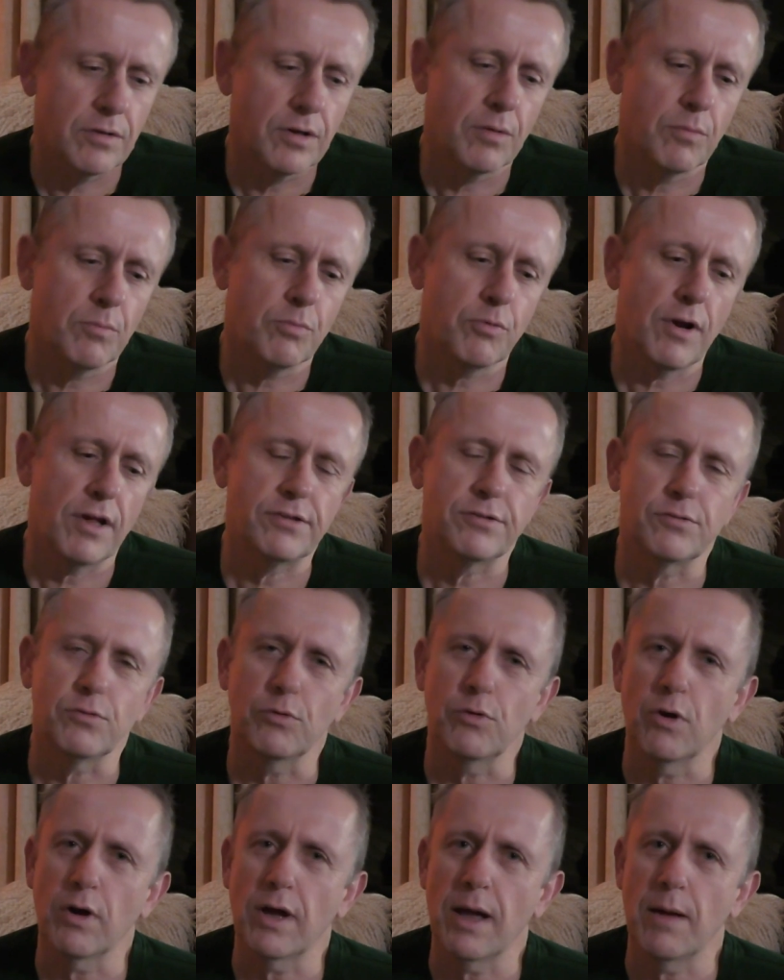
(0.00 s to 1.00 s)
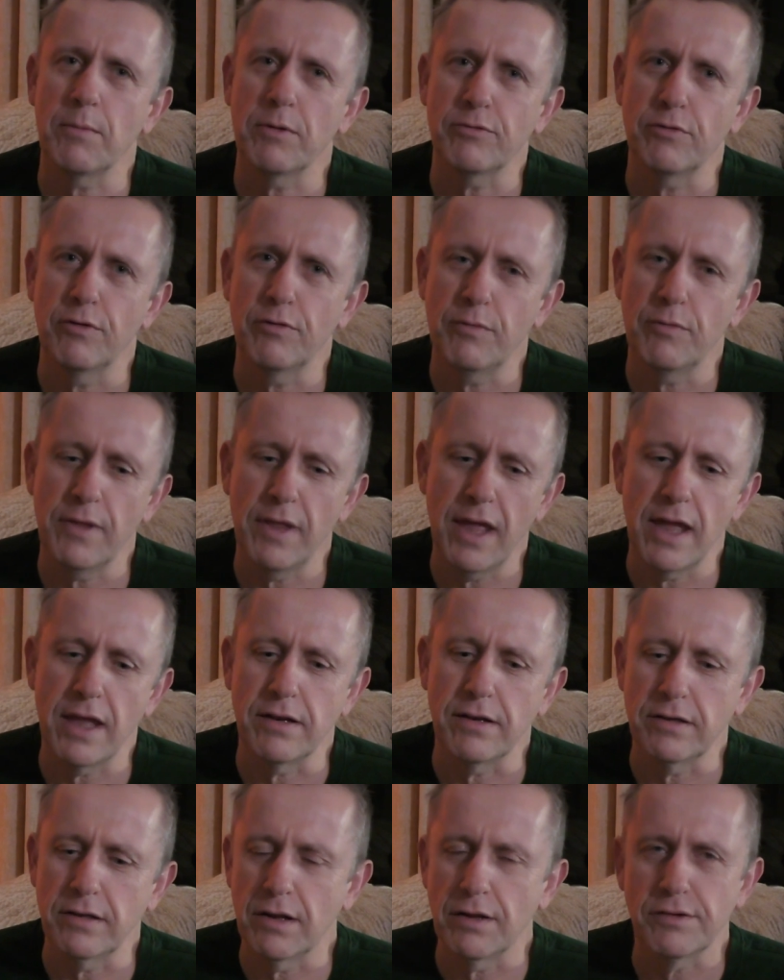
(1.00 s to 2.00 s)
compressed or not coming through from the
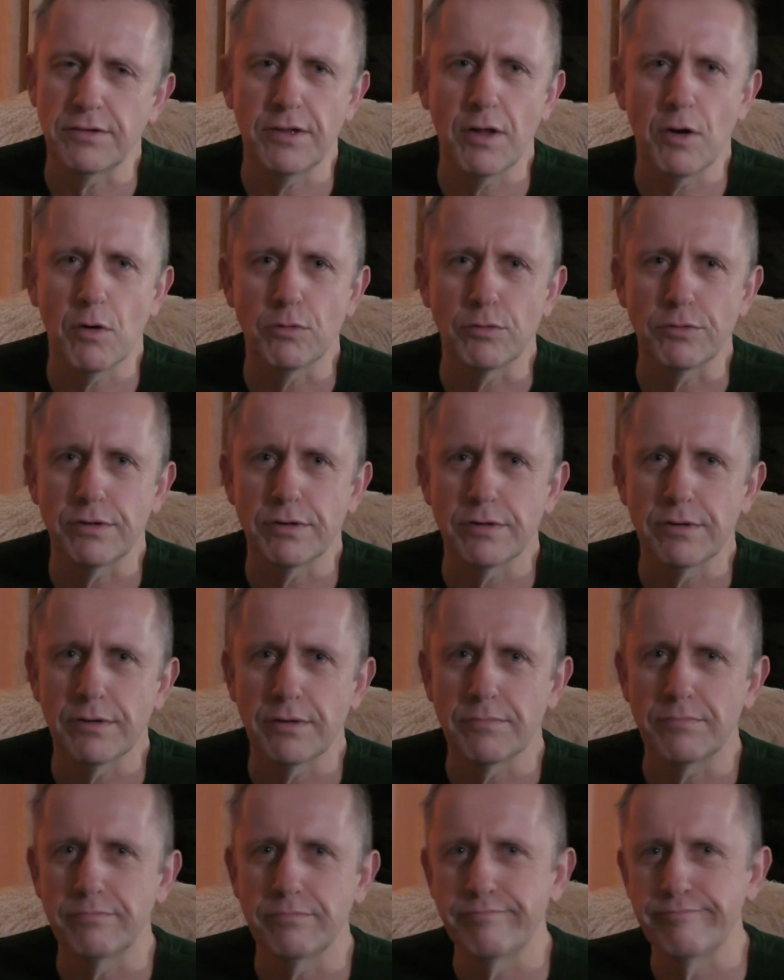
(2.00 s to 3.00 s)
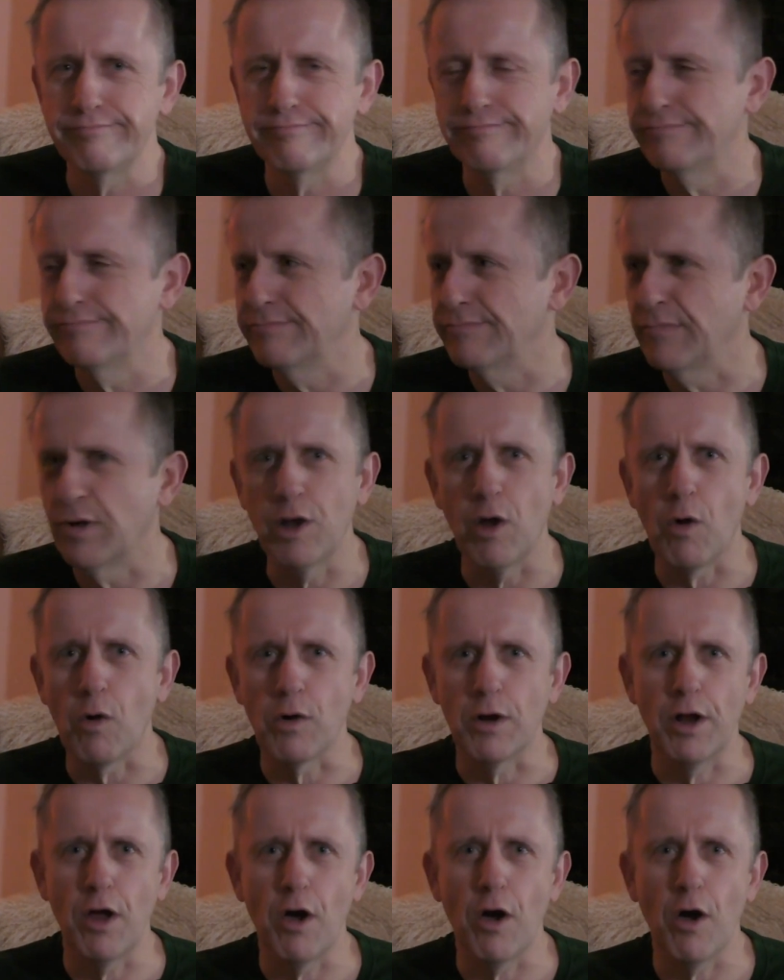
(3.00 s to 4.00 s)
end. It's the old
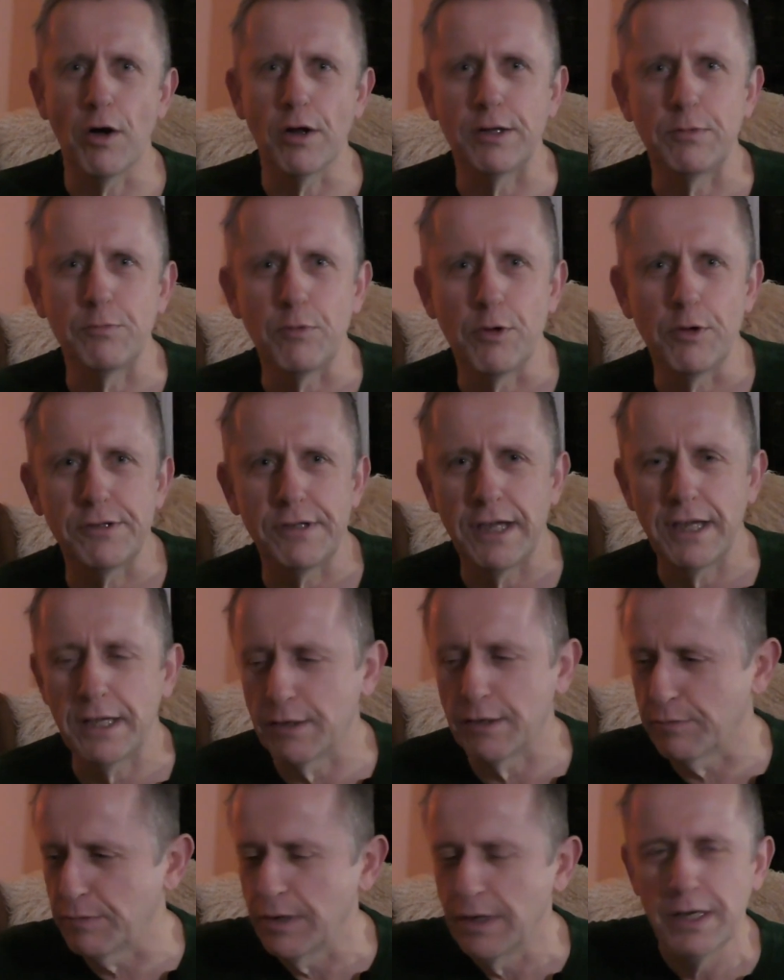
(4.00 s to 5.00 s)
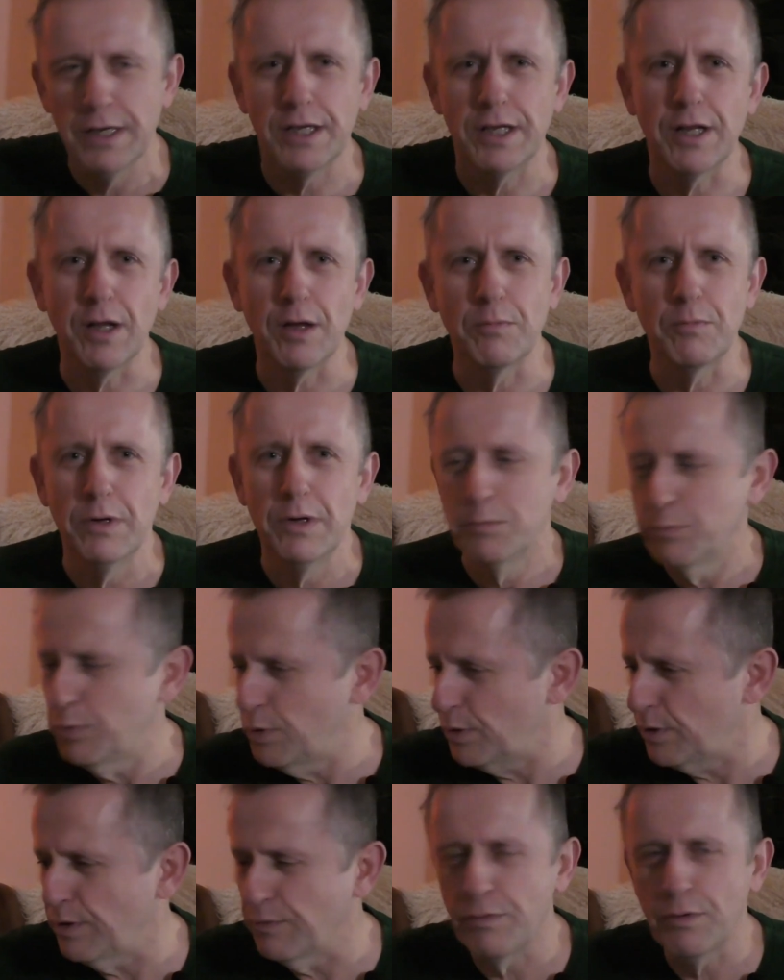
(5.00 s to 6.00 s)
Laurel and Hardy routine of
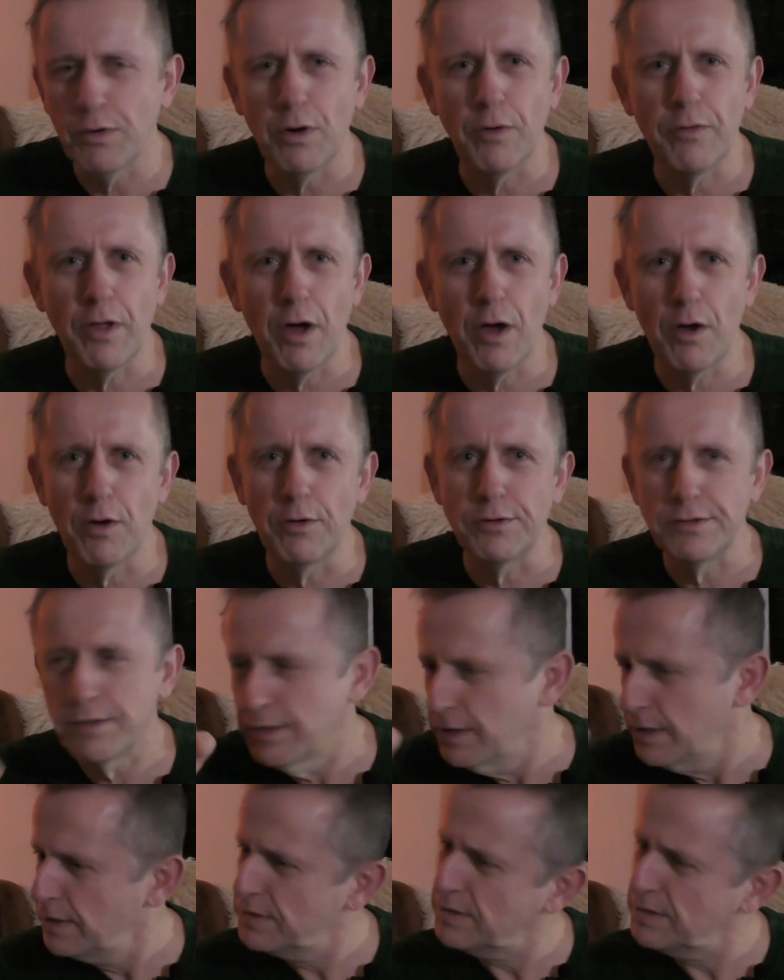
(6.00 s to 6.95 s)
putting the foot on the hose and